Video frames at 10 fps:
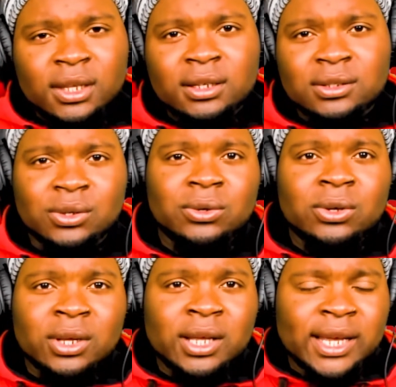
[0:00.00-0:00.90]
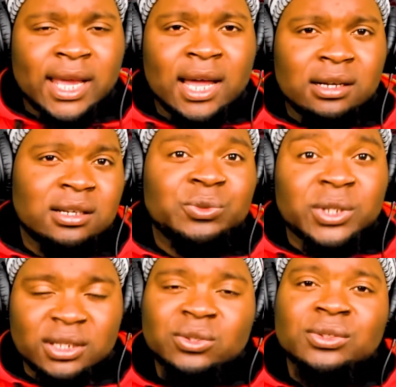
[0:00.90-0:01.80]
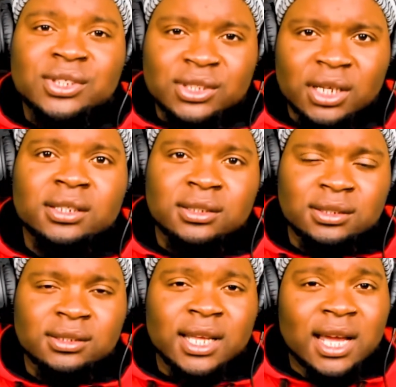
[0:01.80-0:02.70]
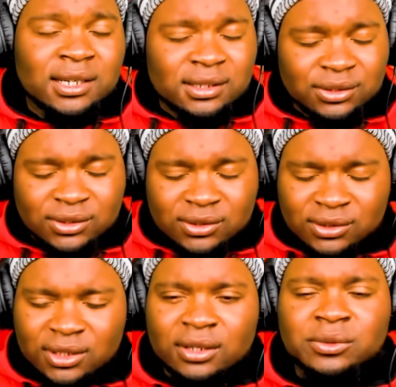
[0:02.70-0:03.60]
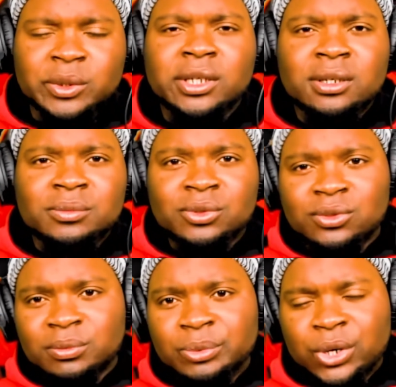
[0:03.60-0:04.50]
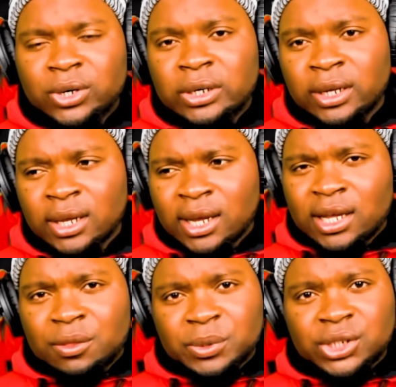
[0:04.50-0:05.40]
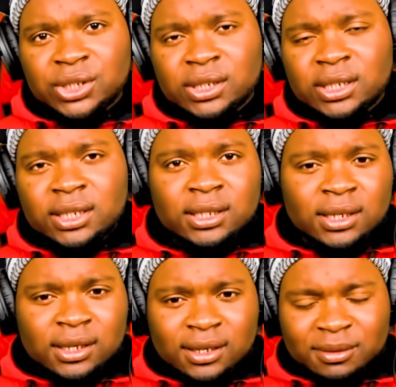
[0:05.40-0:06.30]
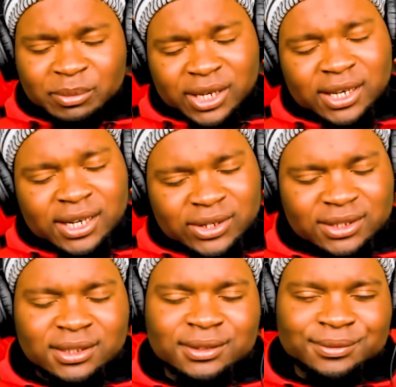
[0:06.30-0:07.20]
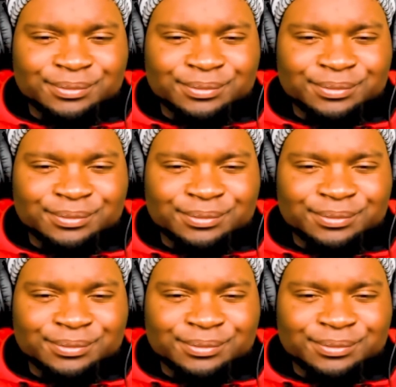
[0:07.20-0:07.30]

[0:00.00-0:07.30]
So Canada really sucks. Canada sucks when it comes to supercar, especially McLarens.